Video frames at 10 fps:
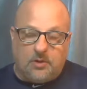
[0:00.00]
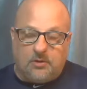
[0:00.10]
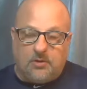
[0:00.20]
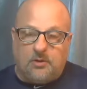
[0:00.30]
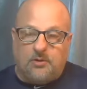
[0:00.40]

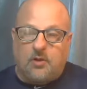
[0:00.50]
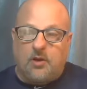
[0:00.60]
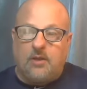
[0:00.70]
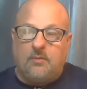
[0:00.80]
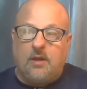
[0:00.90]
you know you're
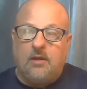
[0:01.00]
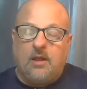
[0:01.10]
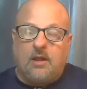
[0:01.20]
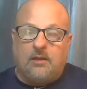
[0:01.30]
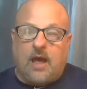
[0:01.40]
talking about
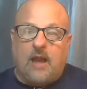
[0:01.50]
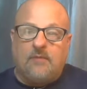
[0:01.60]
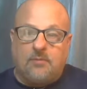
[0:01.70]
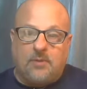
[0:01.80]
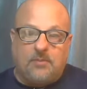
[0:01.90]
a lot of
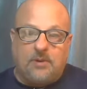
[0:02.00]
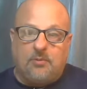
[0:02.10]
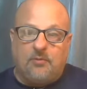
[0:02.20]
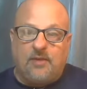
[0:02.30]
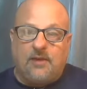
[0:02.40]
them can be
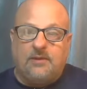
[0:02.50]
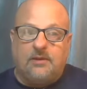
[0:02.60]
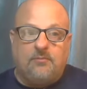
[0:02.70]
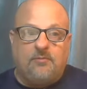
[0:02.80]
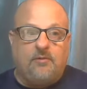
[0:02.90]

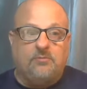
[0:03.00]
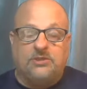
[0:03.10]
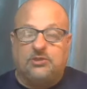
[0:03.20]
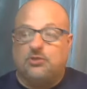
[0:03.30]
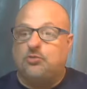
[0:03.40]
prevented from
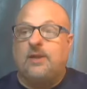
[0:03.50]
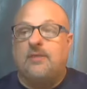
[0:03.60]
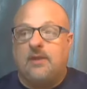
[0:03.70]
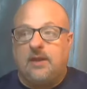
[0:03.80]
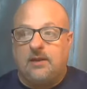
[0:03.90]
just
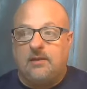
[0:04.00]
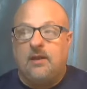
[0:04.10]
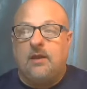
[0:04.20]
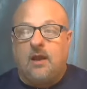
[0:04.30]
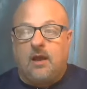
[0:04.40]
strengthening
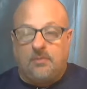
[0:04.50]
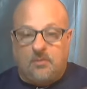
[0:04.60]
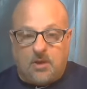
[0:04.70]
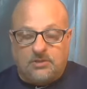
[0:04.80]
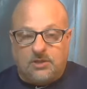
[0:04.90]
uh, the
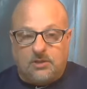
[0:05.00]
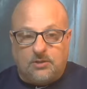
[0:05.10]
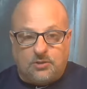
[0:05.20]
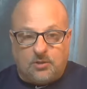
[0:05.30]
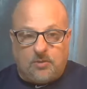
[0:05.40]

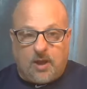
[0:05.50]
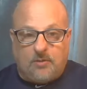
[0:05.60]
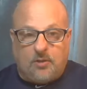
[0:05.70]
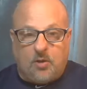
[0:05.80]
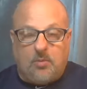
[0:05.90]
musculature around
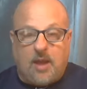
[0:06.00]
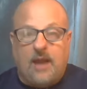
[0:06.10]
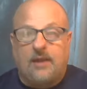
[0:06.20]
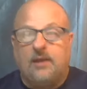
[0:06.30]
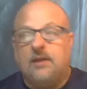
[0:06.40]
the low
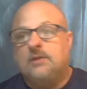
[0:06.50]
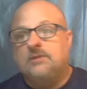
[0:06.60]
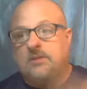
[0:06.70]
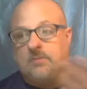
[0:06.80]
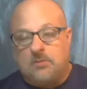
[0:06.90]
back,
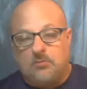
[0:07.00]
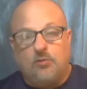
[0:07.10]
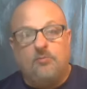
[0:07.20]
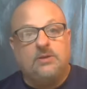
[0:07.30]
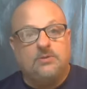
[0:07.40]
some of the
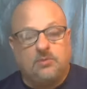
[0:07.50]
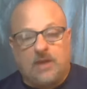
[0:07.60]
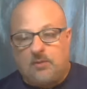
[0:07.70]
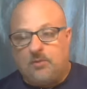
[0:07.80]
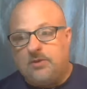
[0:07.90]
movements
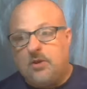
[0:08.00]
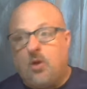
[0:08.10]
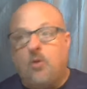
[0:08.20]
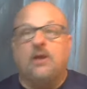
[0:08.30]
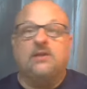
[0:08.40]
like with
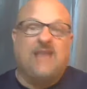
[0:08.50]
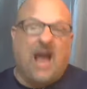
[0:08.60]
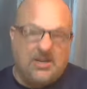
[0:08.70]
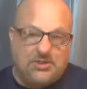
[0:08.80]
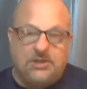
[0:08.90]
yoga,
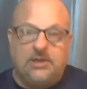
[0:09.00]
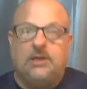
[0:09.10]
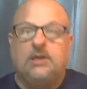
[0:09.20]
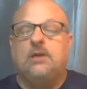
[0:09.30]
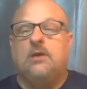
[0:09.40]
Tai
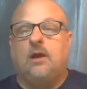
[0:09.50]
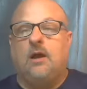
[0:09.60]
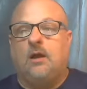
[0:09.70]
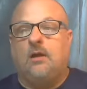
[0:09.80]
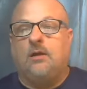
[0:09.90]
Chi
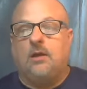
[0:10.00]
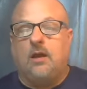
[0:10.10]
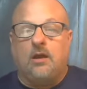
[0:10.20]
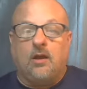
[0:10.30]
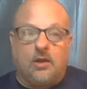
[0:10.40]
uh,
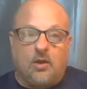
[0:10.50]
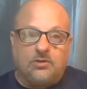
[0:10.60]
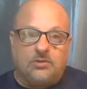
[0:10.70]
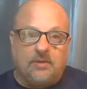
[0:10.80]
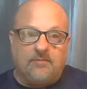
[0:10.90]
uh can
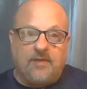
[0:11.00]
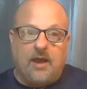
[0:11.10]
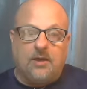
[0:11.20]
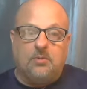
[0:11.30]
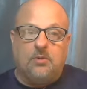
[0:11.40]
also be
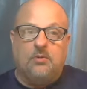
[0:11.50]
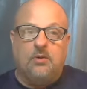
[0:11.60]
valuable.